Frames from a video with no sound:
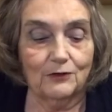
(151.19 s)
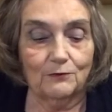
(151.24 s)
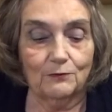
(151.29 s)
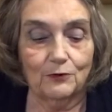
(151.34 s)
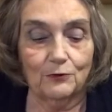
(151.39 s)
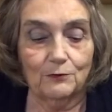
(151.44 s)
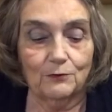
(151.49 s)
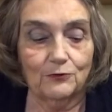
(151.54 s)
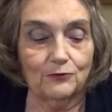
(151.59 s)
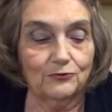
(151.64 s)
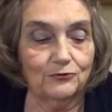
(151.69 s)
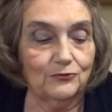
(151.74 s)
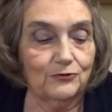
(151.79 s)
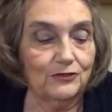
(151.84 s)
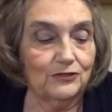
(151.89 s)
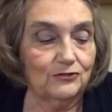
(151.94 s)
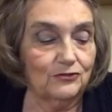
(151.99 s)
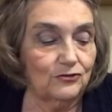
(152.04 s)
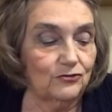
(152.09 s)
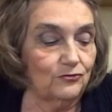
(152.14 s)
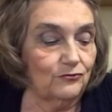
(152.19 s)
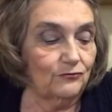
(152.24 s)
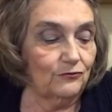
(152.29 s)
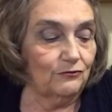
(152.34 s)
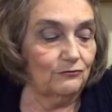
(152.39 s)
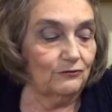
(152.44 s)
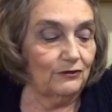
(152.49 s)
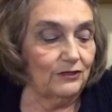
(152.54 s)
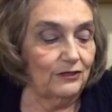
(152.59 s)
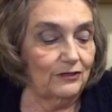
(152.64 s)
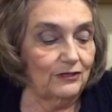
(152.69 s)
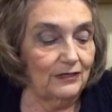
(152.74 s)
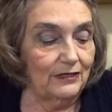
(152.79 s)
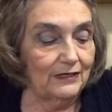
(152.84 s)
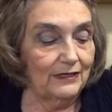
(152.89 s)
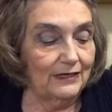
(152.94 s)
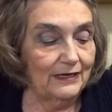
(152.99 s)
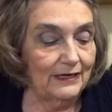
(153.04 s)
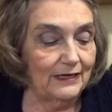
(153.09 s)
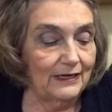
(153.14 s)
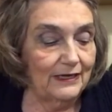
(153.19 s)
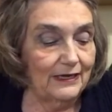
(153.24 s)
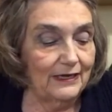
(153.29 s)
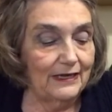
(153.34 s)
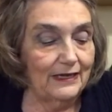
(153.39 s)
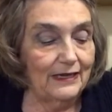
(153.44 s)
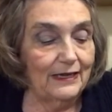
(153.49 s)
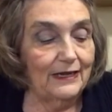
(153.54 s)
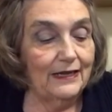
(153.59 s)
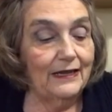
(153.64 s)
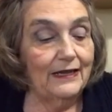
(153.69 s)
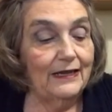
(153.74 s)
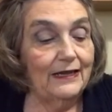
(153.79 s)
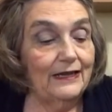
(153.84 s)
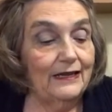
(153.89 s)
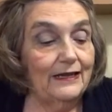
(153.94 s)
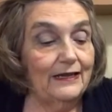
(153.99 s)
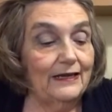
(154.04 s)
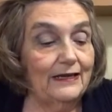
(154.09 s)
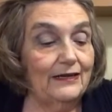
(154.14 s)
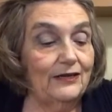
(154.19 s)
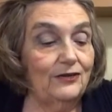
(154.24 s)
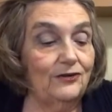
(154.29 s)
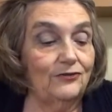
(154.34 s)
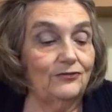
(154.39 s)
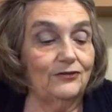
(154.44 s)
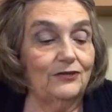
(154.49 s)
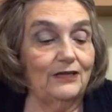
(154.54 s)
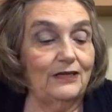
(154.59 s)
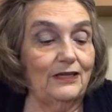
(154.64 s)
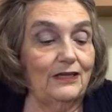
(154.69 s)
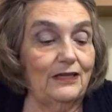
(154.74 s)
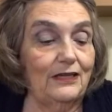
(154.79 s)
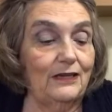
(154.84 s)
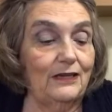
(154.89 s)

purple streaks just for fun. Here's an itty